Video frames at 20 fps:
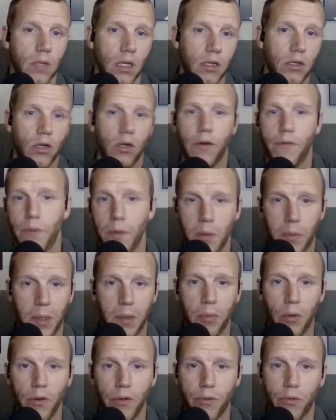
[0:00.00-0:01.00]
They took it from the
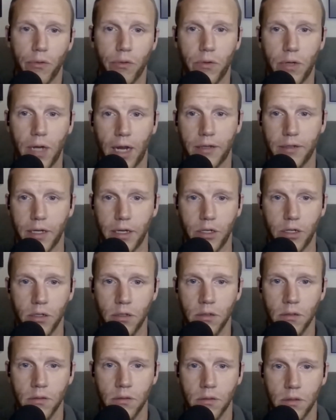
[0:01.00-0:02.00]
people through
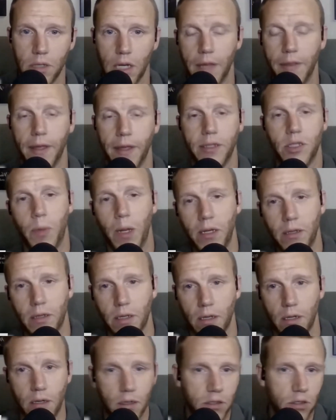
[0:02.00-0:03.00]
taxation and then
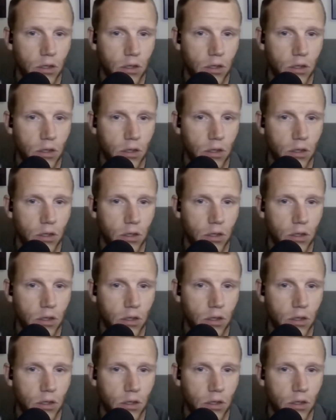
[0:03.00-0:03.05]
spent it.